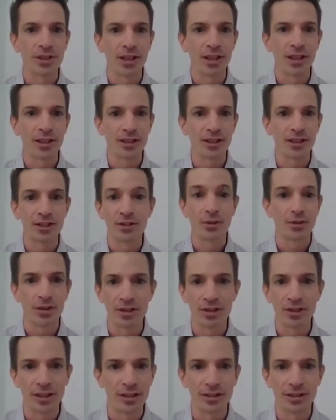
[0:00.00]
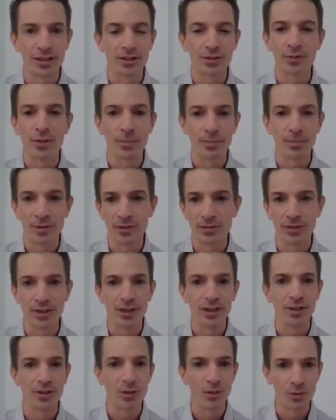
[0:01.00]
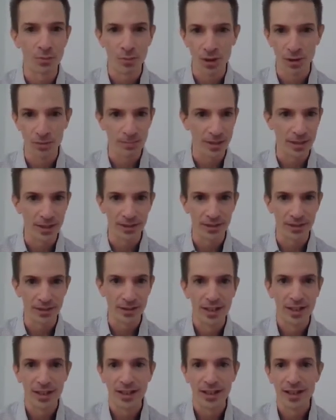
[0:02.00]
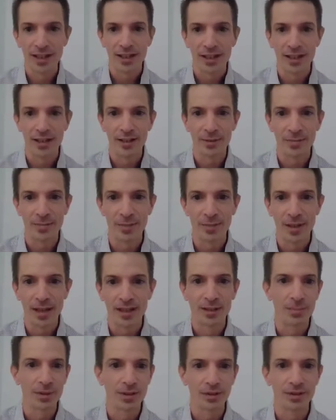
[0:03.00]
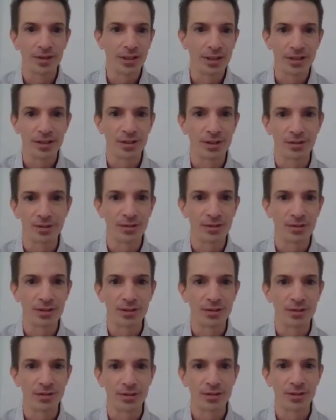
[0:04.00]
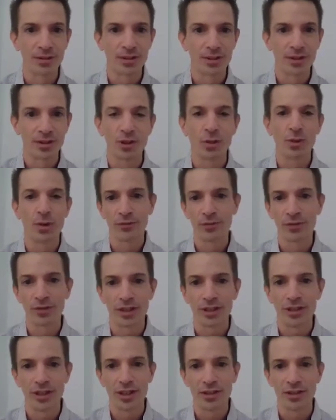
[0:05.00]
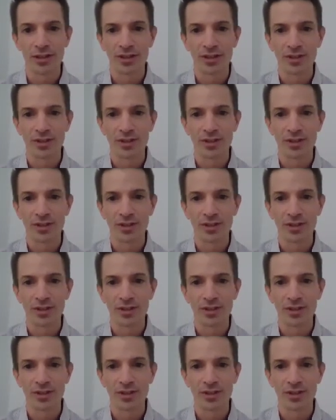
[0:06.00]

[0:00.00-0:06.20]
extraordinarily disruptive to their own well-being and ability to show up for each other.